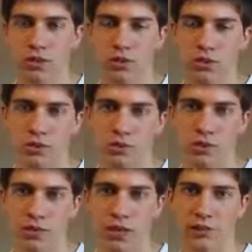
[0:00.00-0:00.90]
you can
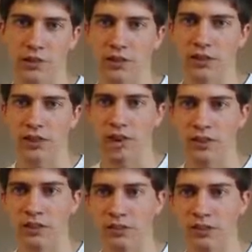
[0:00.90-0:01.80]
subscribe to the
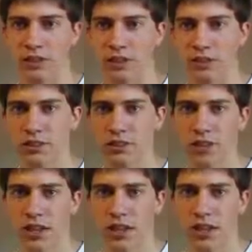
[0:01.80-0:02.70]
status updates,
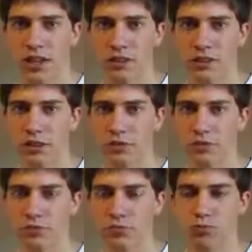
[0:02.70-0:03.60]
and you can
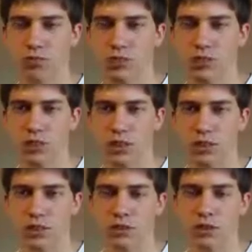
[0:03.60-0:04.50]

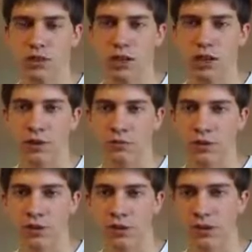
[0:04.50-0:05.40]
see
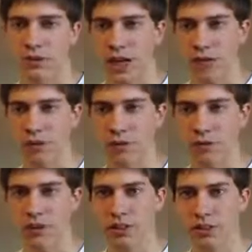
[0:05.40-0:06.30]
non-friends status
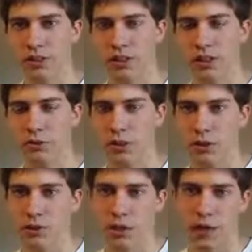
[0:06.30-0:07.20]
updates,
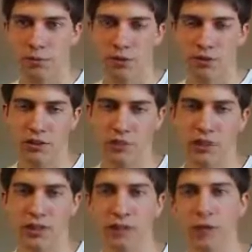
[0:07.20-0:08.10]
but you'll not be able to see
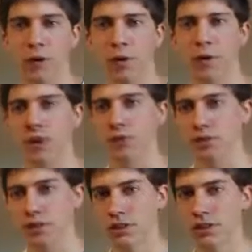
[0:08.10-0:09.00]
their info. That's
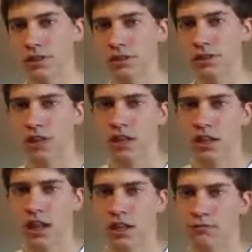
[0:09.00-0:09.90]
what this does.
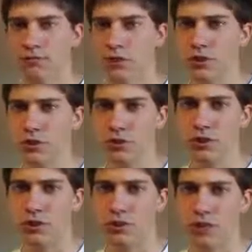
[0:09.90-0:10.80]
I'm assuming
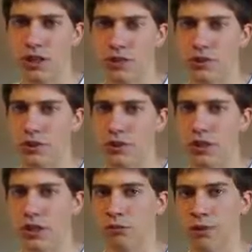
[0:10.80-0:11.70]
this is not going to be
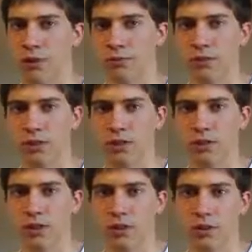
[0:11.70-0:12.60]
turned on by default,
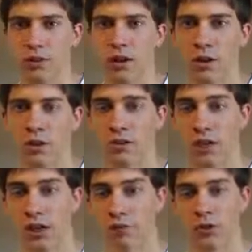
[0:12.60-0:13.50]
otherwise
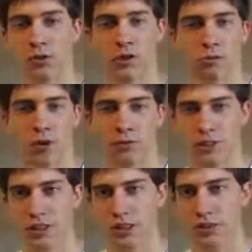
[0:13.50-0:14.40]
you're going to have huge
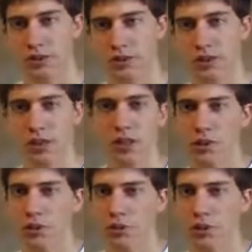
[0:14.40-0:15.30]
privacy issues.
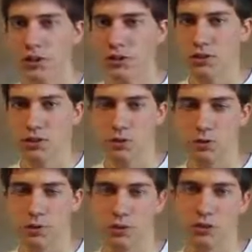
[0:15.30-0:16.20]
But this is a
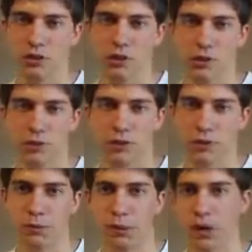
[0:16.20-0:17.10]
cool feature out of
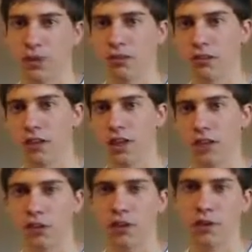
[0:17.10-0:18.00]
Facebook, obviously
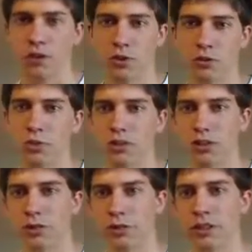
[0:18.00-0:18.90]
copied off Google+,
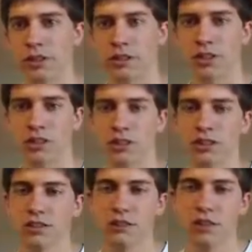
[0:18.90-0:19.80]
Twitter,
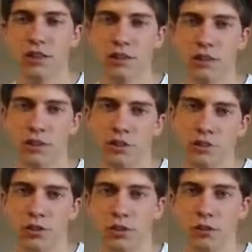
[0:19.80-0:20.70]
or
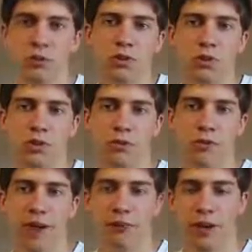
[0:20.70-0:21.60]
YouTube, of
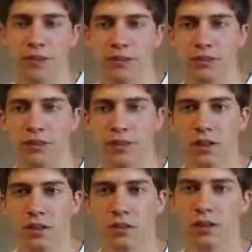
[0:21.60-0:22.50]
that matter.
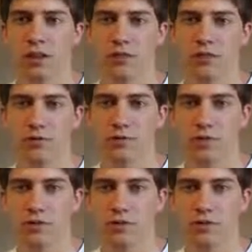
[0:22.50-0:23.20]
But it's a